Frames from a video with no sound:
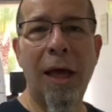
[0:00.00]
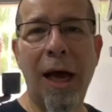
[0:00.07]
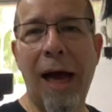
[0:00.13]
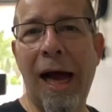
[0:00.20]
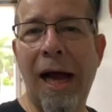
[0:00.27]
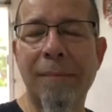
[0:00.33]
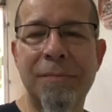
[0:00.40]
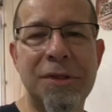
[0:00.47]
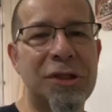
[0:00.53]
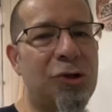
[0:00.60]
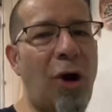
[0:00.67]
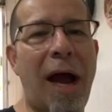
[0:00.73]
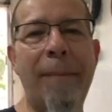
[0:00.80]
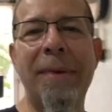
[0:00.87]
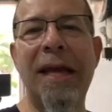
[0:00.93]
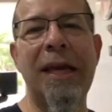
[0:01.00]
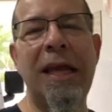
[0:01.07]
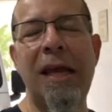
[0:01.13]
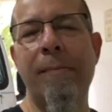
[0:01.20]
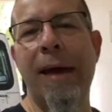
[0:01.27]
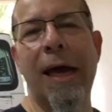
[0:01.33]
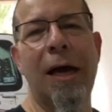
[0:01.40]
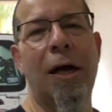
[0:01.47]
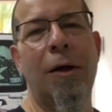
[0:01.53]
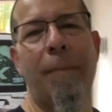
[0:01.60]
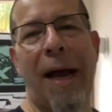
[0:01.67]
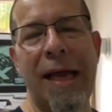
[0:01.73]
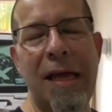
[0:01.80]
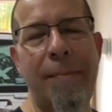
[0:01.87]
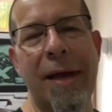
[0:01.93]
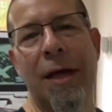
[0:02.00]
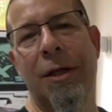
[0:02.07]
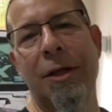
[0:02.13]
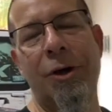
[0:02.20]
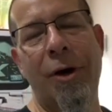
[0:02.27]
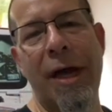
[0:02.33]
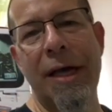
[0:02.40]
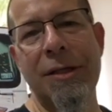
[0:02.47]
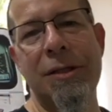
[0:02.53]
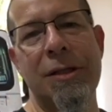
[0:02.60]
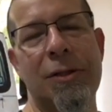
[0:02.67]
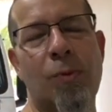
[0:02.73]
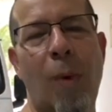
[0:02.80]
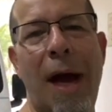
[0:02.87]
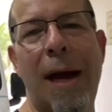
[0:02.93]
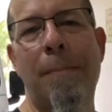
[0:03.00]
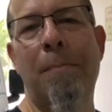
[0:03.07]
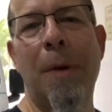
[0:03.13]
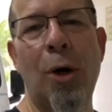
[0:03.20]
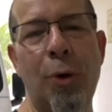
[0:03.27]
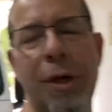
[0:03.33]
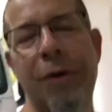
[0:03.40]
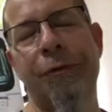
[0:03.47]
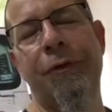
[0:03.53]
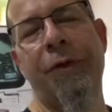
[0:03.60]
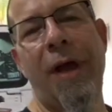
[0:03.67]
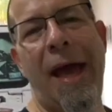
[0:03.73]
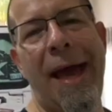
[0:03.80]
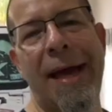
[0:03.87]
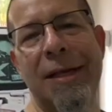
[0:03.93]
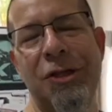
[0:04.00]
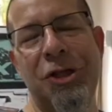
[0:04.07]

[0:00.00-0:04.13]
Um, drop me an email. My email address is robmotive at